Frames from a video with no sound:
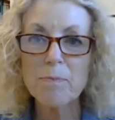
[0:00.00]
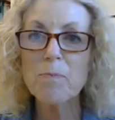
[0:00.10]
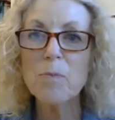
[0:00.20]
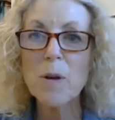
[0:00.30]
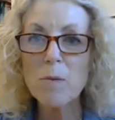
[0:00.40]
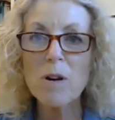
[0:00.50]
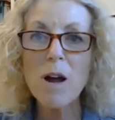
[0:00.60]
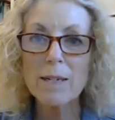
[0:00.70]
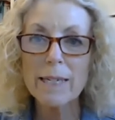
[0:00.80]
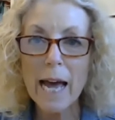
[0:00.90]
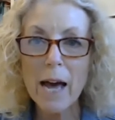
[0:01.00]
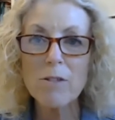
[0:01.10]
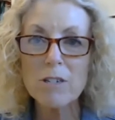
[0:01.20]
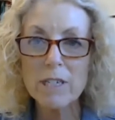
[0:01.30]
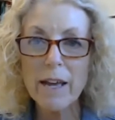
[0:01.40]
We were not
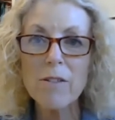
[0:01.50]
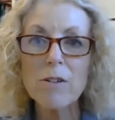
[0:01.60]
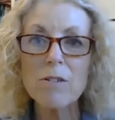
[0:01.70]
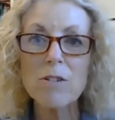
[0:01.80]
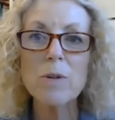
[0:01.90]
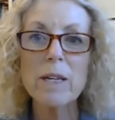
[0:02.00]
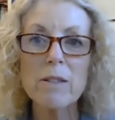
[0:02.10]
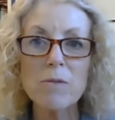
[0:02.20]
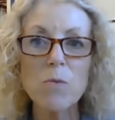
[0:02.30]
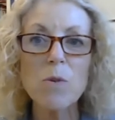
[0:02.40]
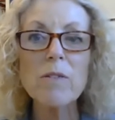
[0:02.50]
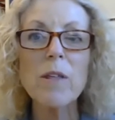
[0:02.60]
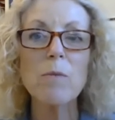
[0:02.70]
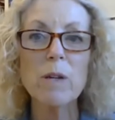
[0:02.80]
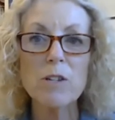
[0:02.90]
gathered together doing the work
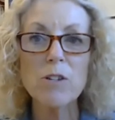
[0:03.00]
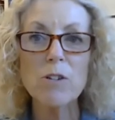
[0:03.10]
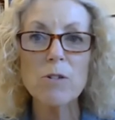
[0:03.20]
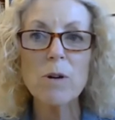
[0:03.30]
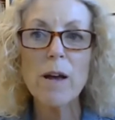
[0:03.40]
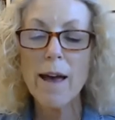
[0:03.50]
that we do